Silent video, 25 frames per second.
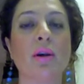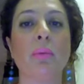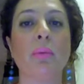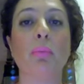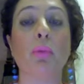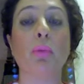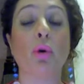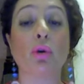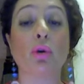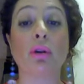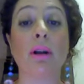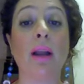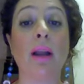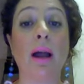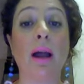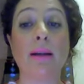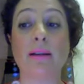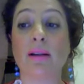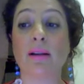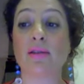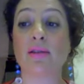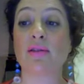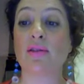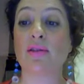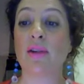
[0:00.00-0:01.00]
more
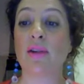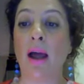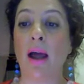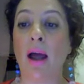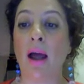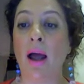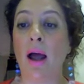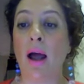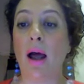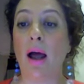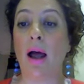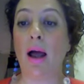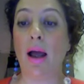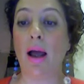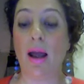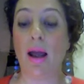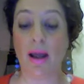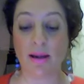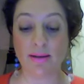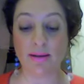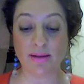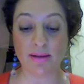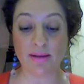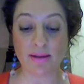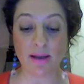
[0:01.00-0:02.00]
clients.
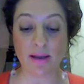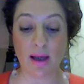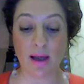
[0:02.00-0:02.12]
And